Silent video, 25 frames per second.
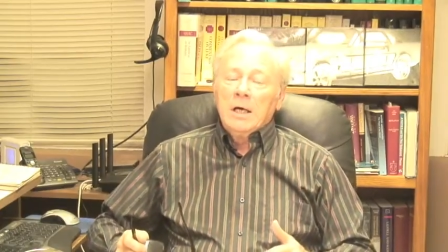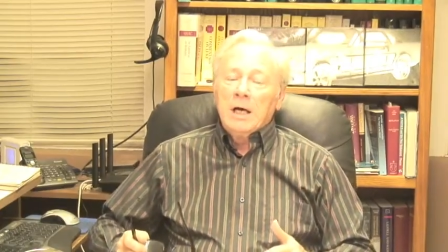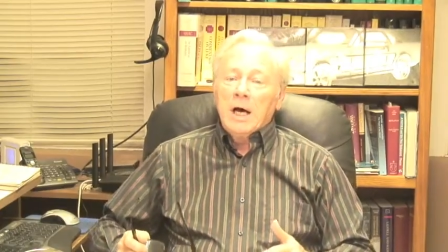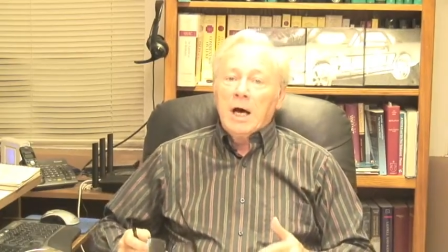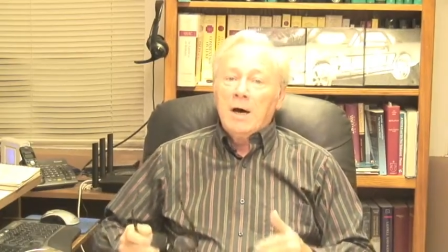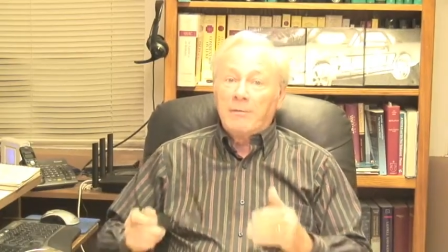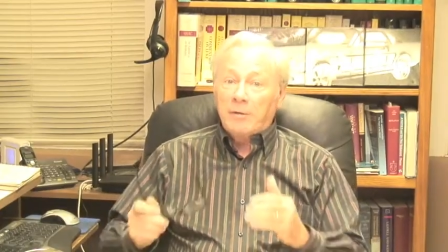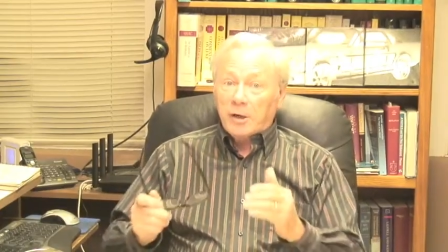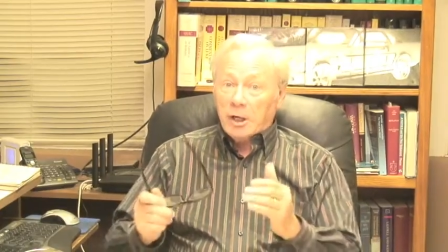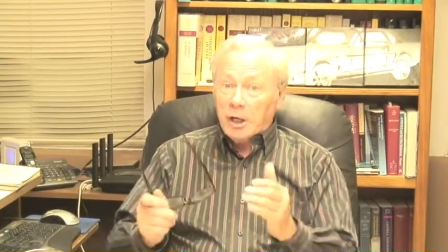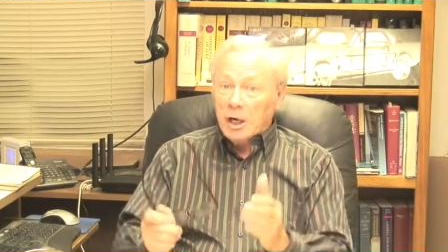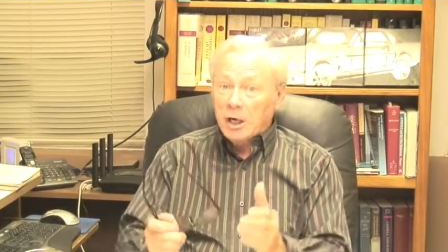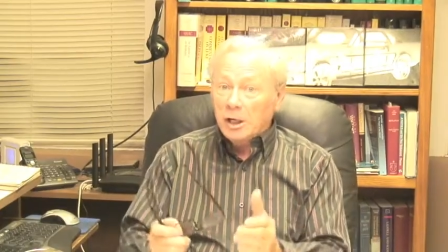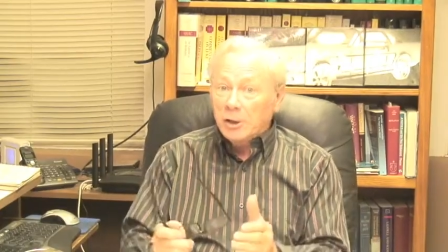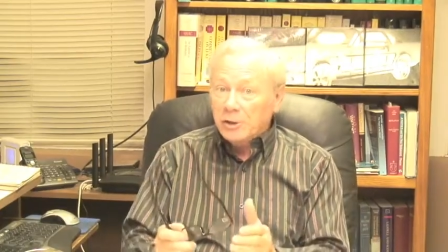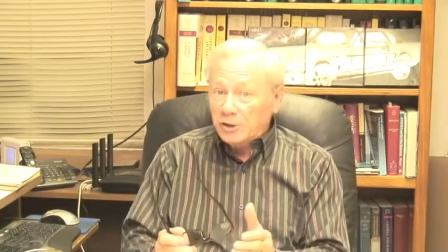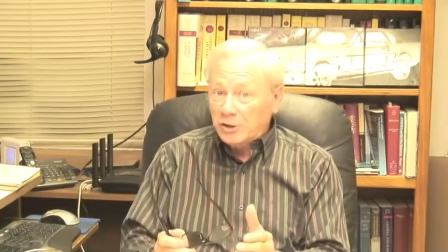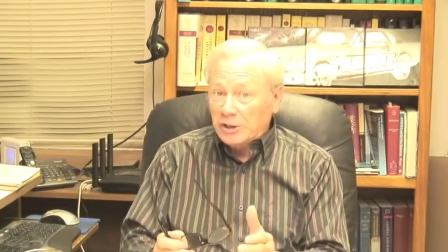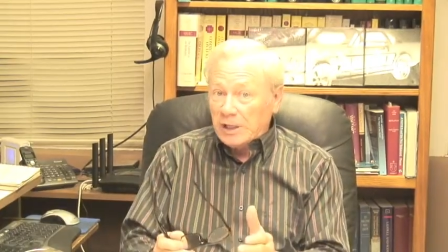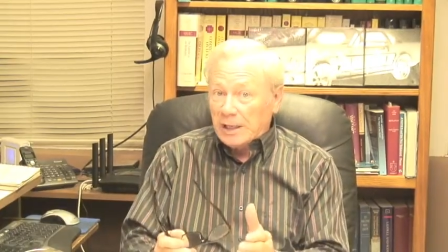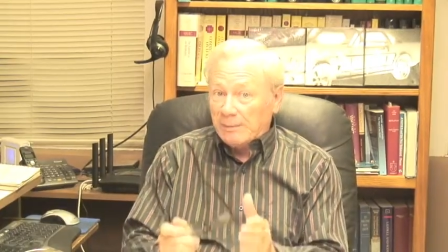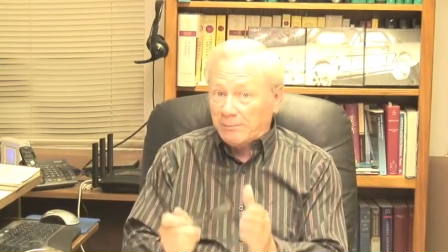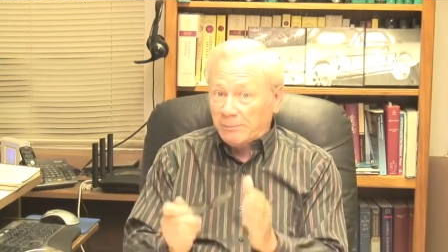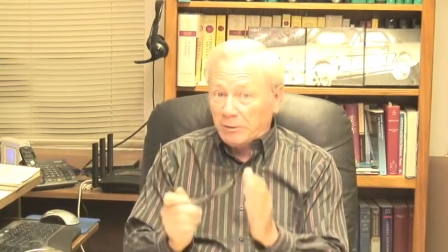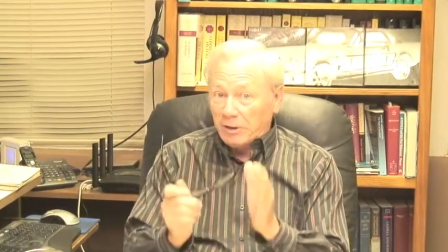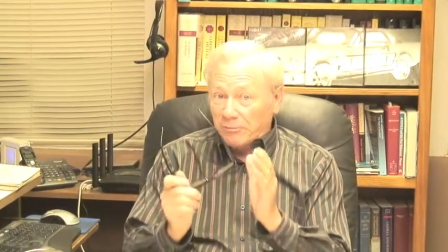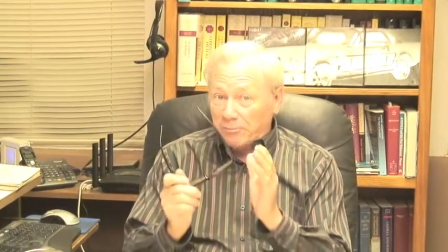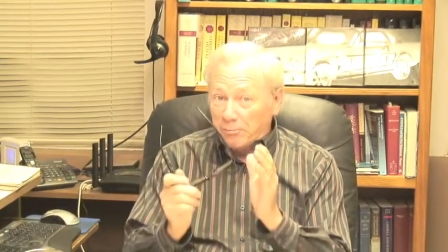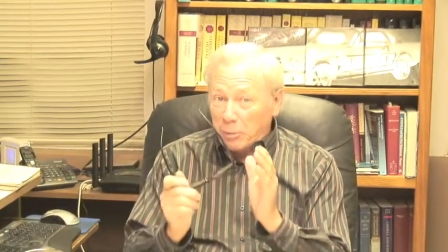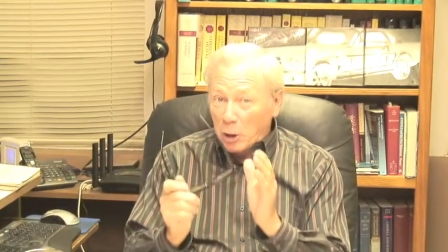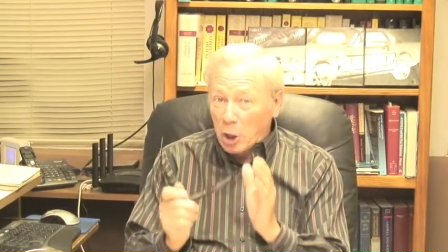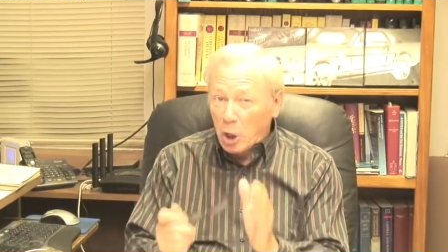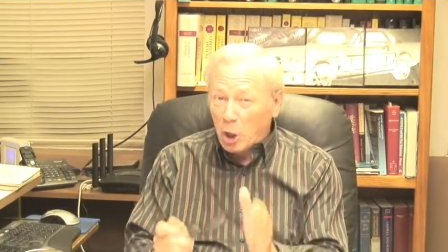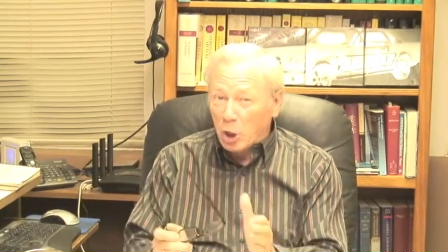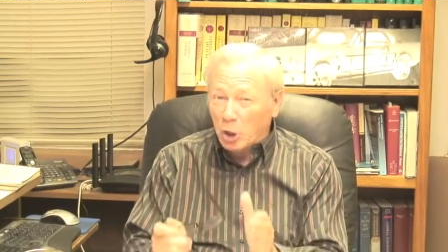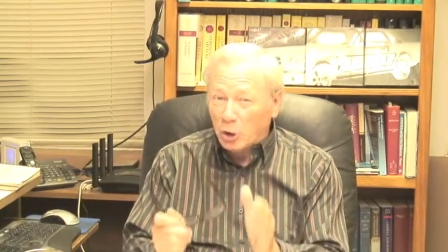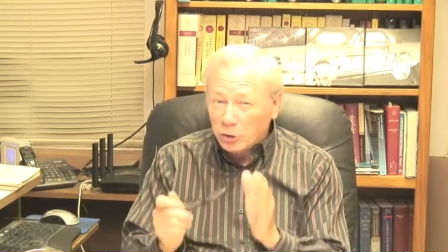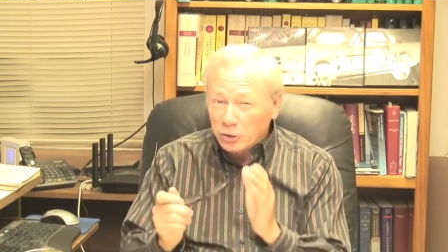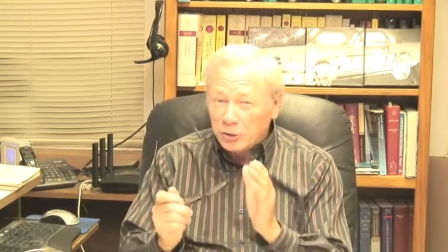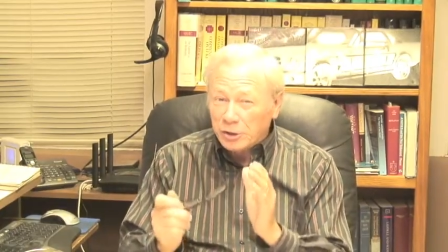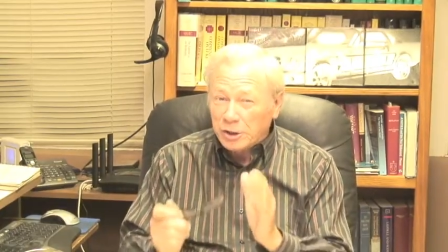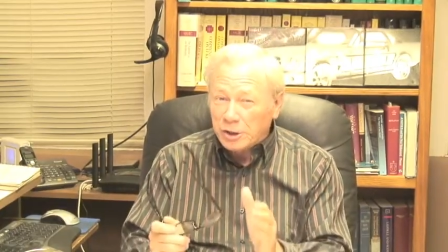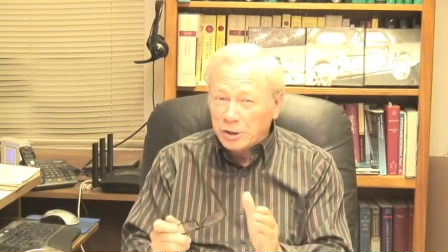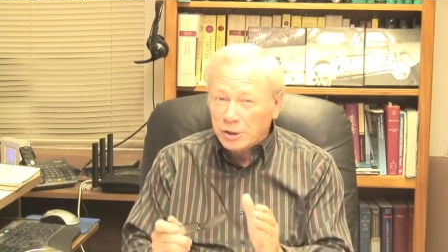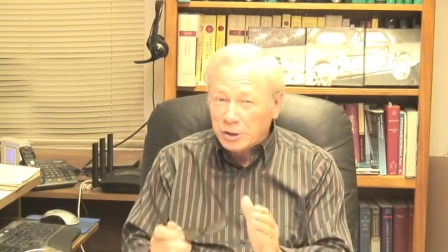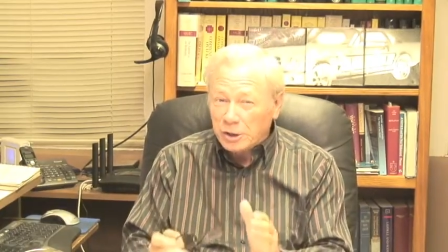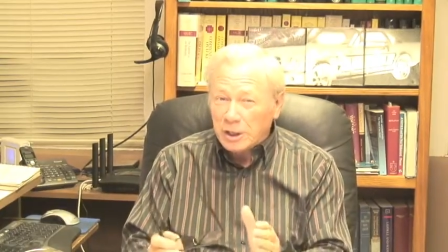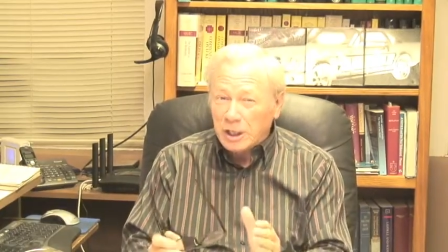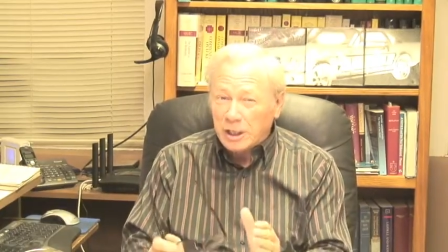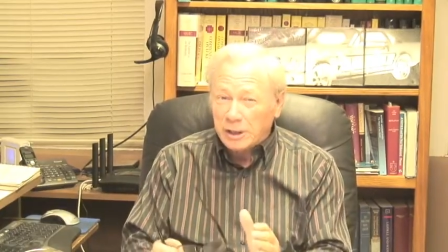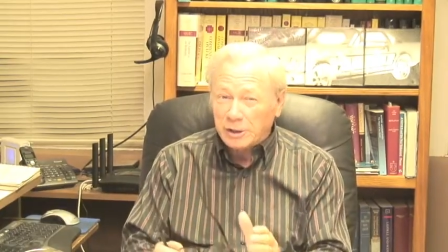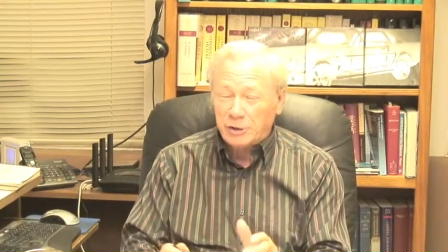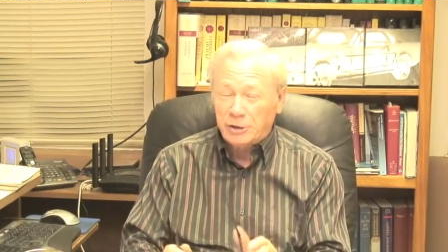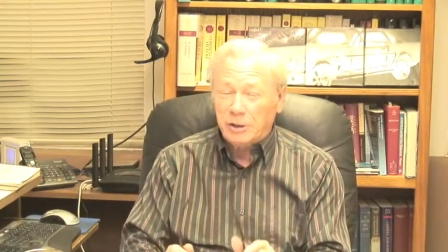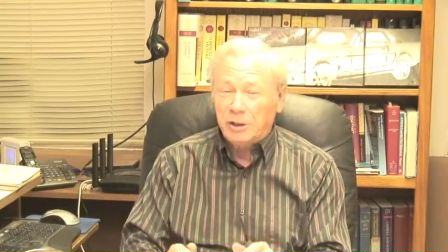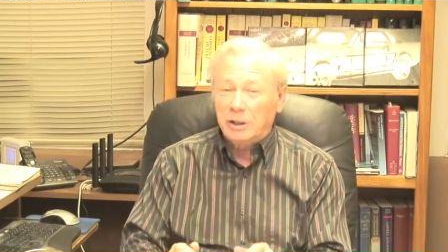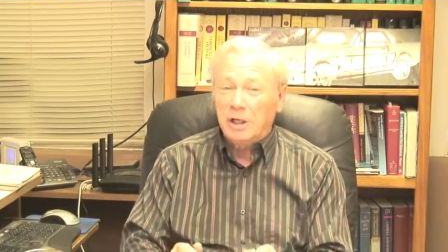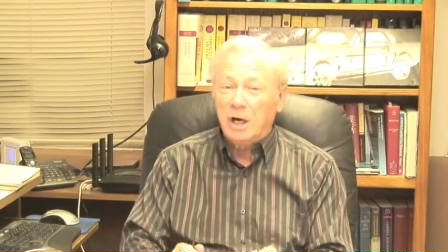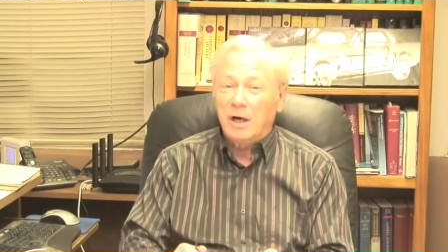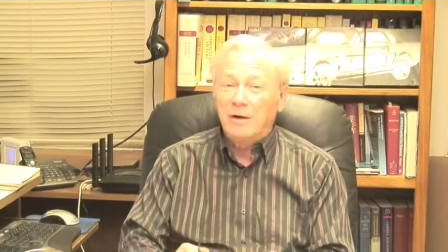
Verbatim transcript: of the concept of Paul's discussion